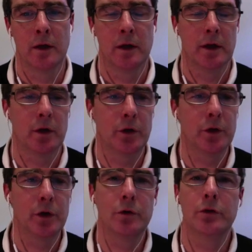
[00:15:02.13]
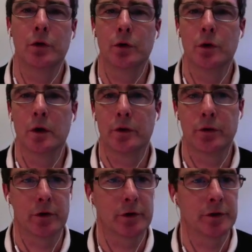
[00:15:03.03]
you can use Google and
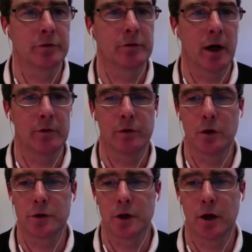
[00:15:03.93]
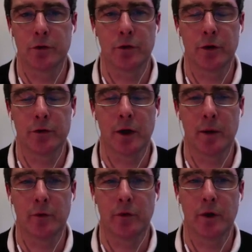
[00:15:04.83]
search and find flowcharts for this
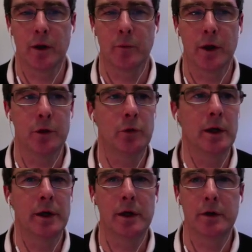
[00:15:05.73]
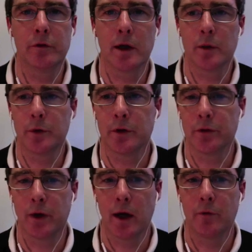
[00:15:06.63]
type of thing, but you really need to develop it
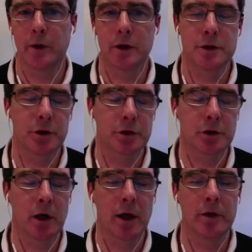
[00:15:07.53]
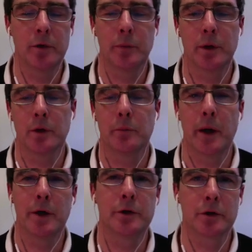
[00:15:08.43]
yourself because you're trying to build
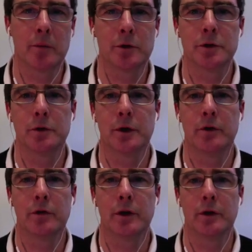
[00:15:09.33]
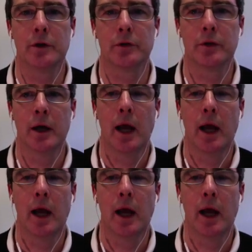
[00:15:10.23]
better troubleshooting skills